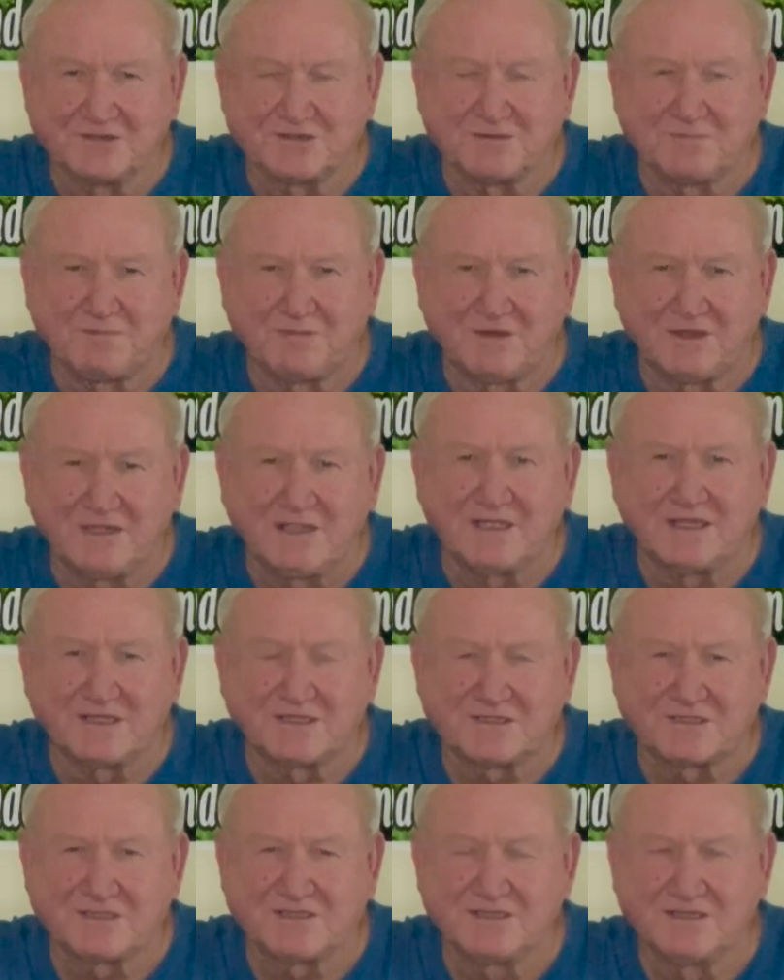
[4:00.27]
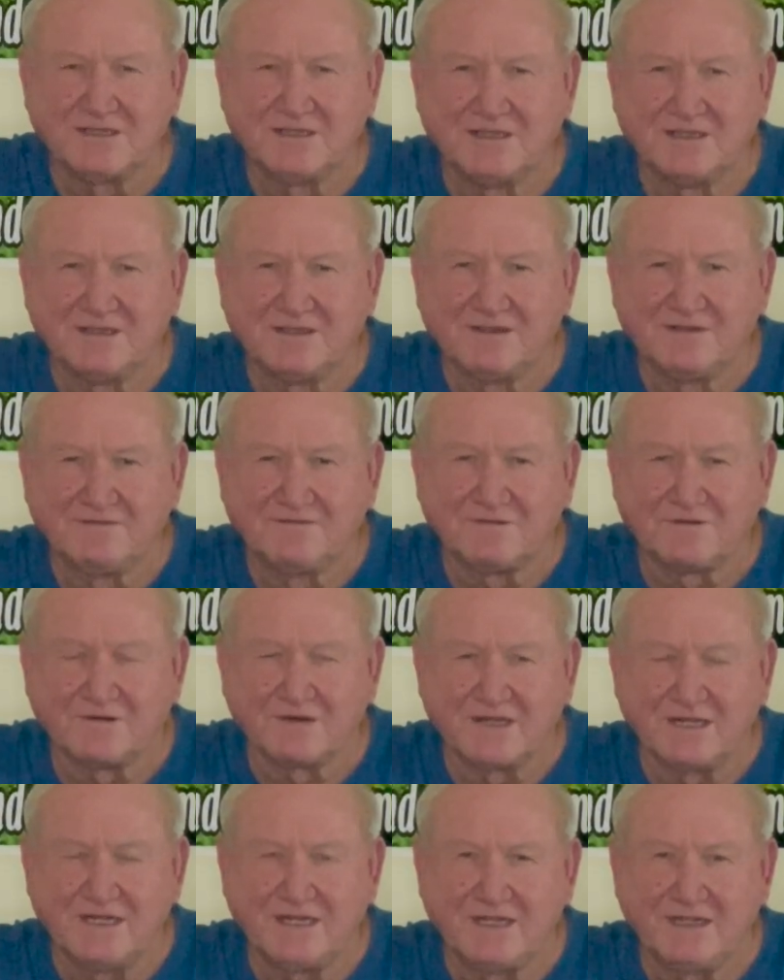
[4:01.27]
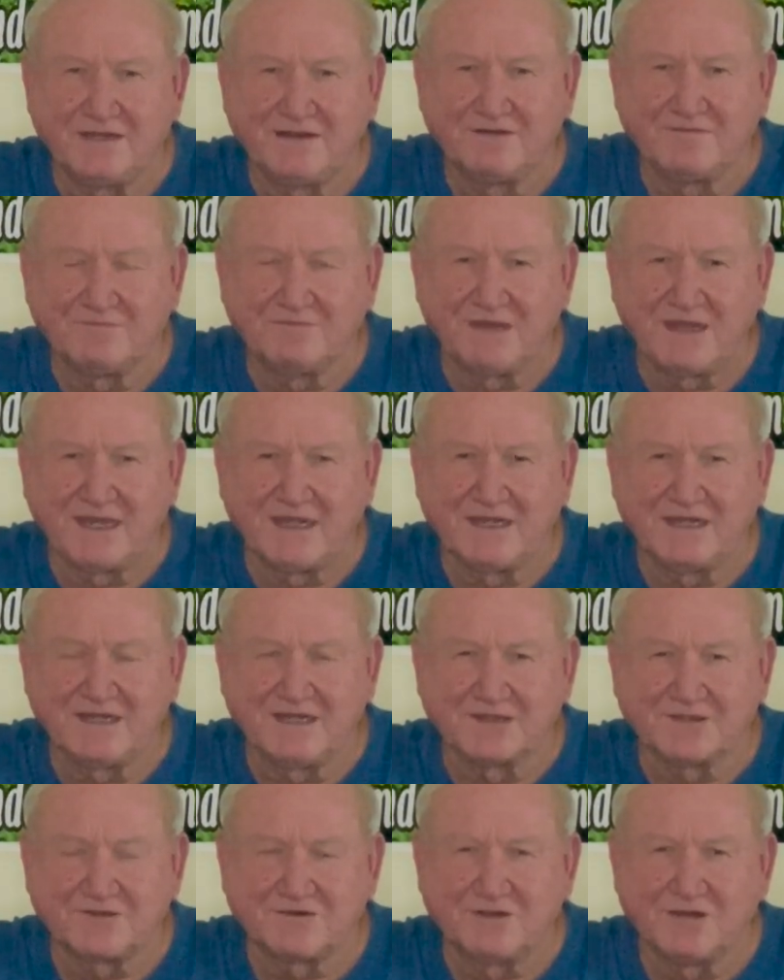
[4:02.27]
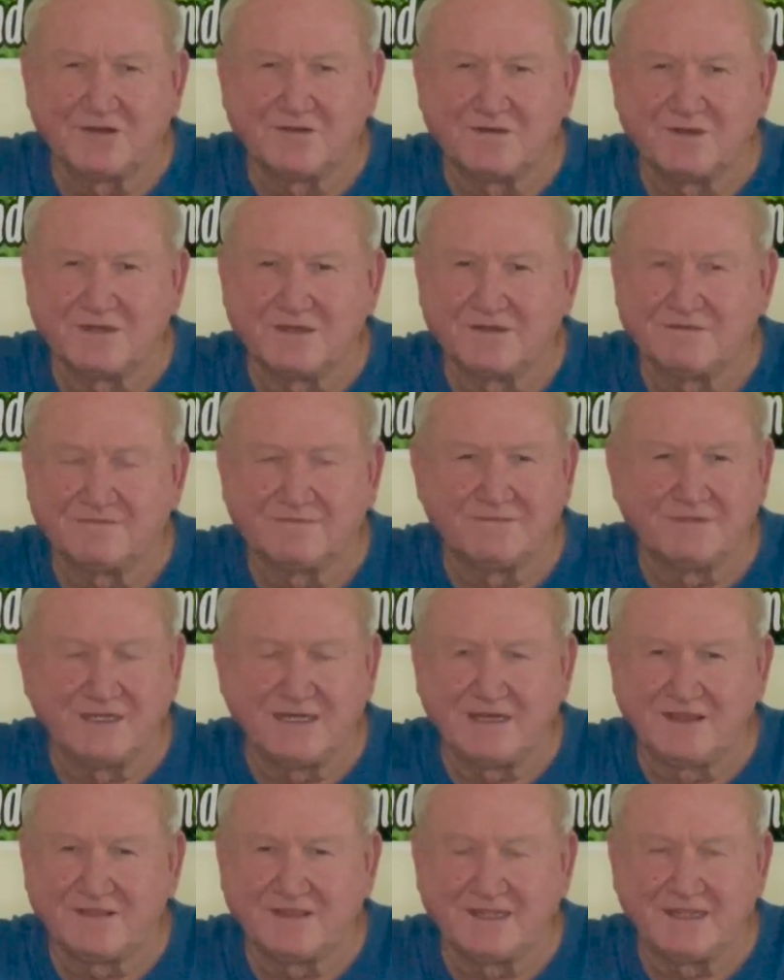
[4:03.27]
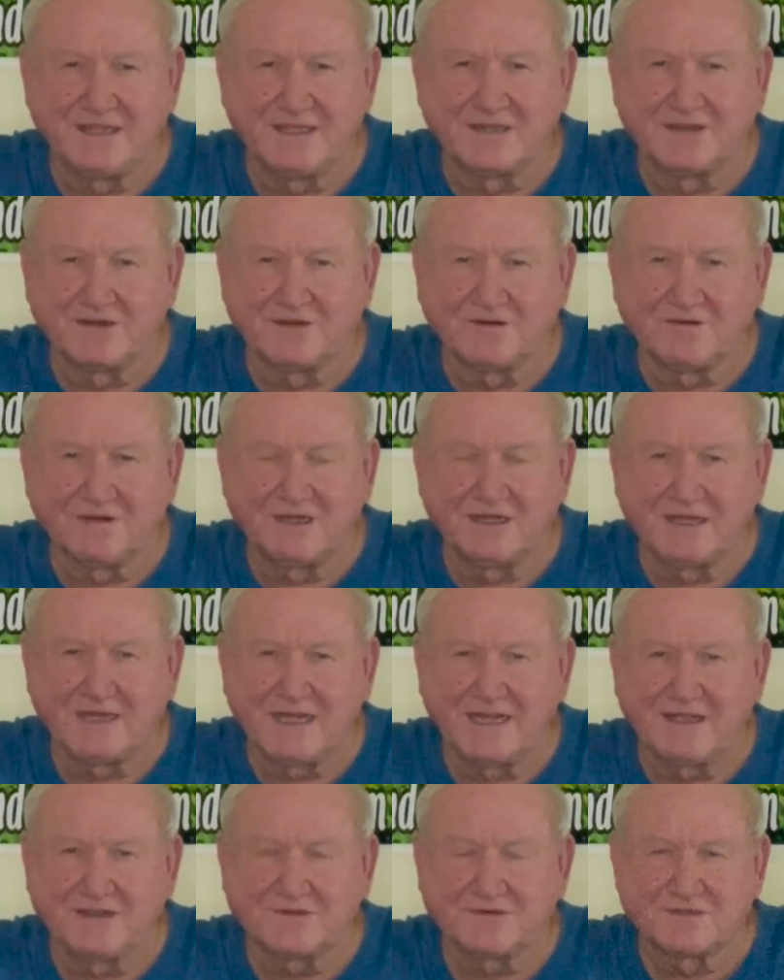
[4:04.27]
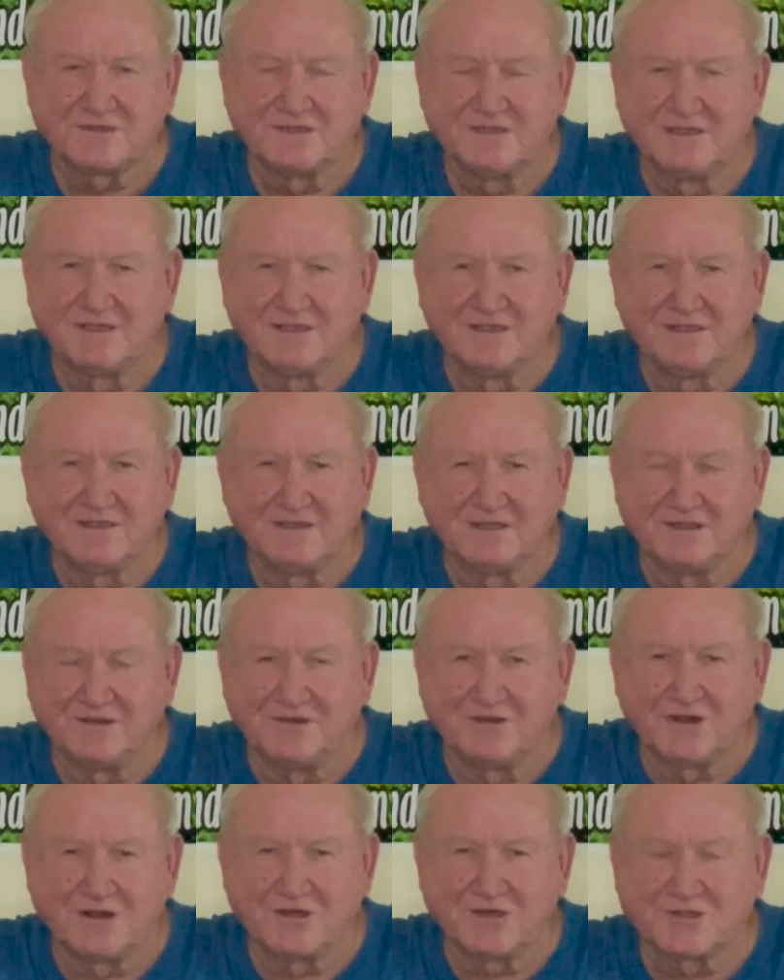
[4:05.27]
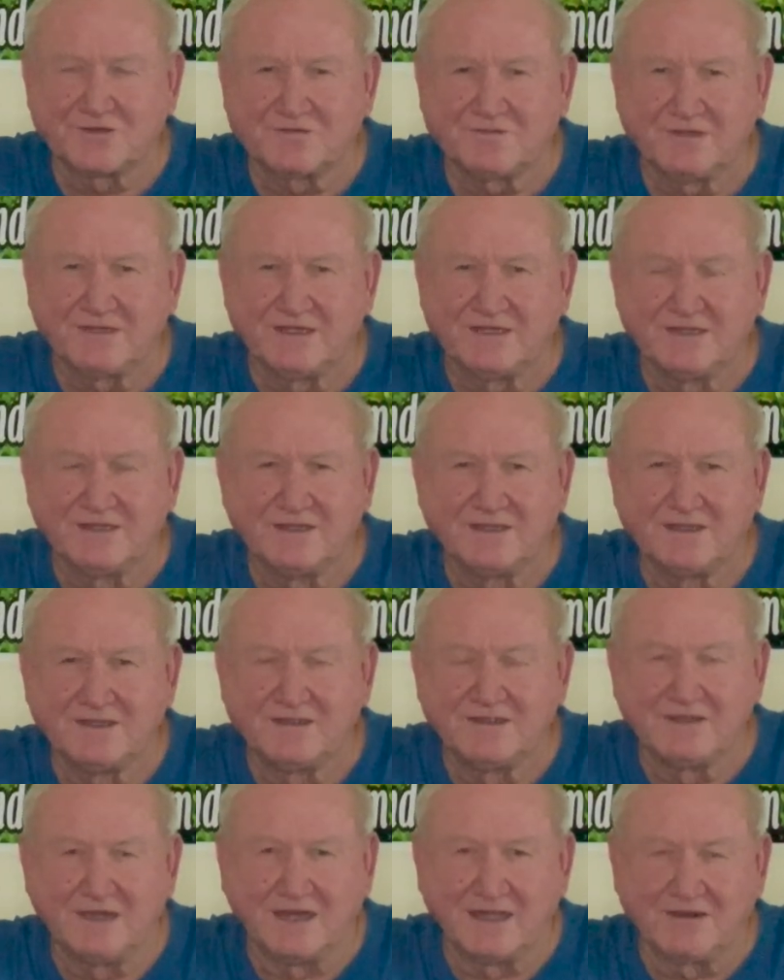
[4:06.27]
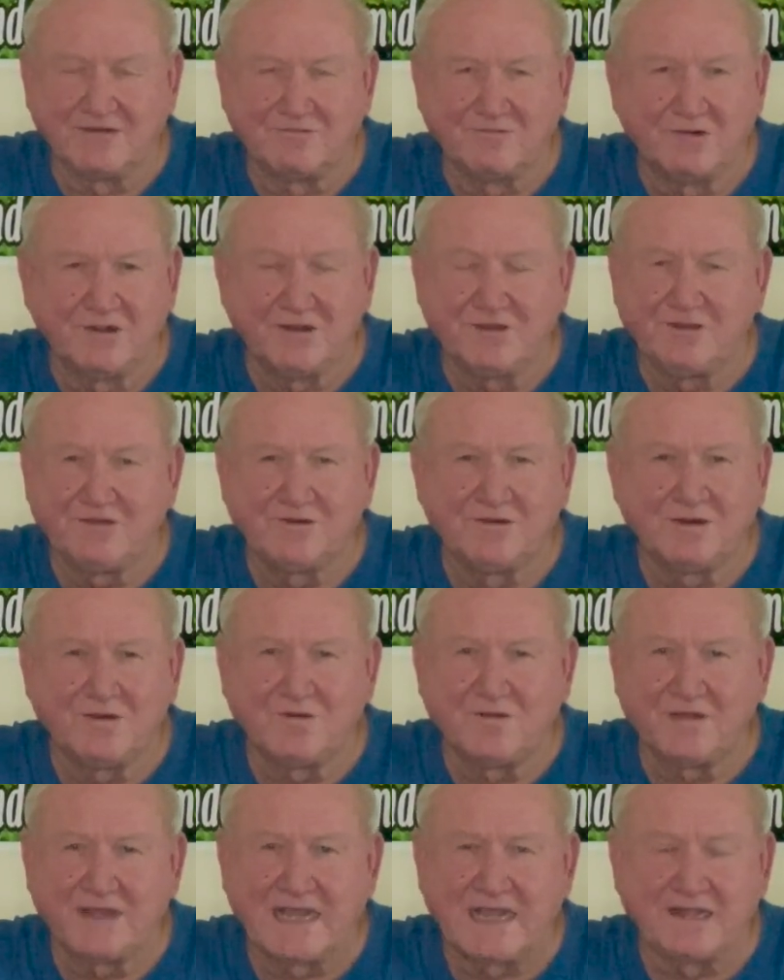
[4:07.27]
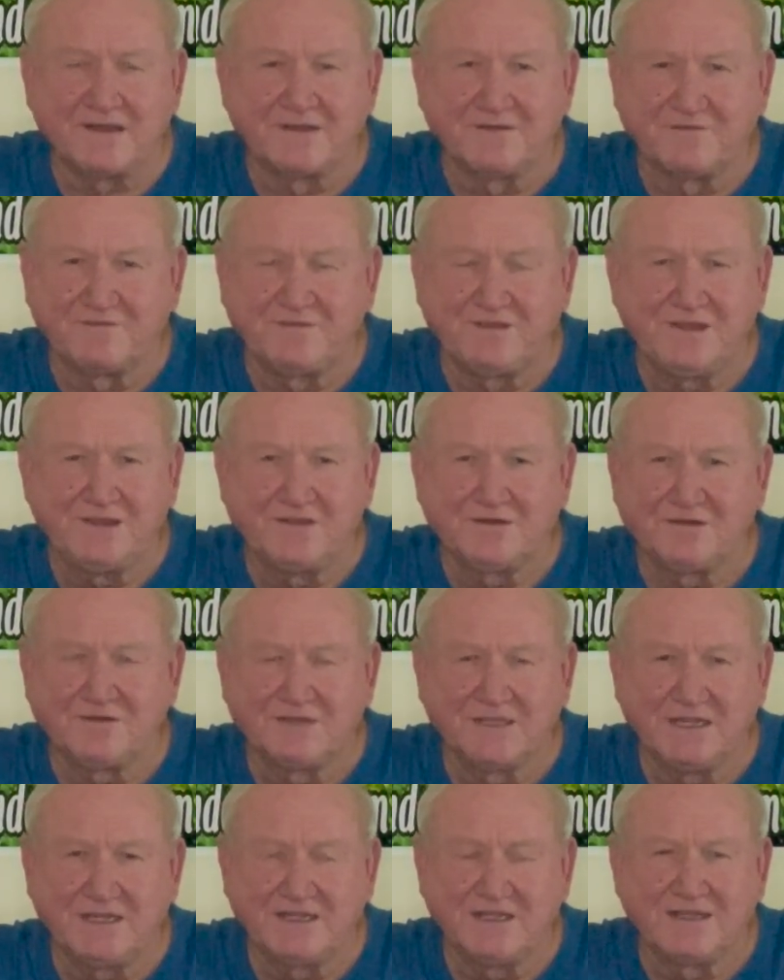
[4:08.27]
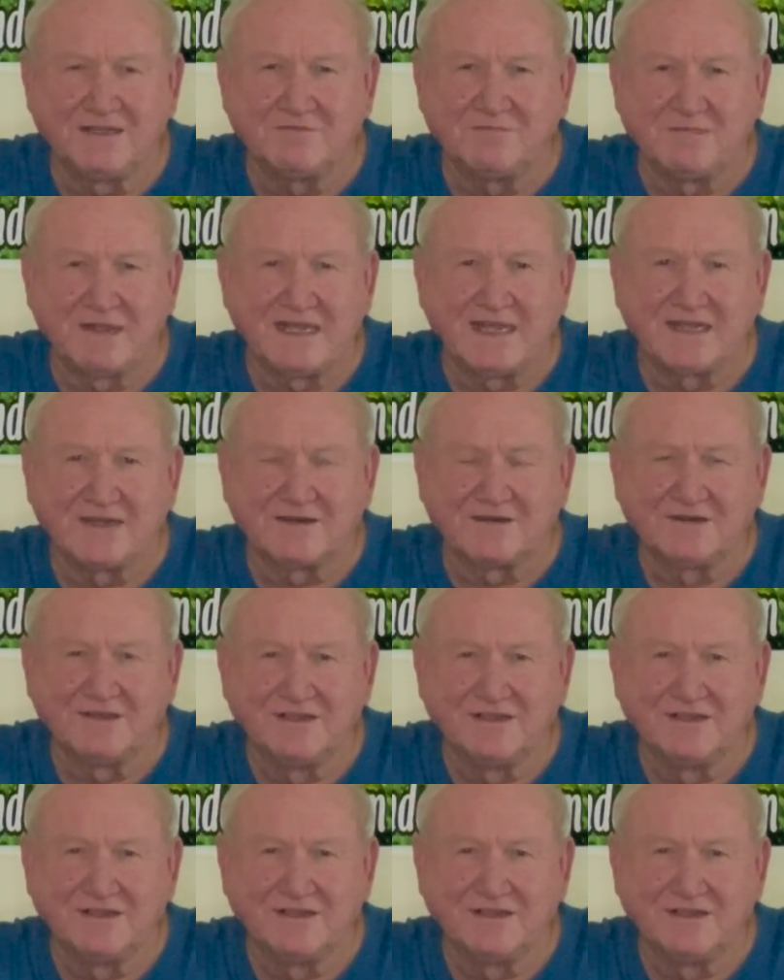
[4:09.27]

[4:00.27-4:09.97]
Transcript: a plus for anybody that's growing anything in a greenhouse, a nursery, whether you're growing out in the field, it doesn't matter.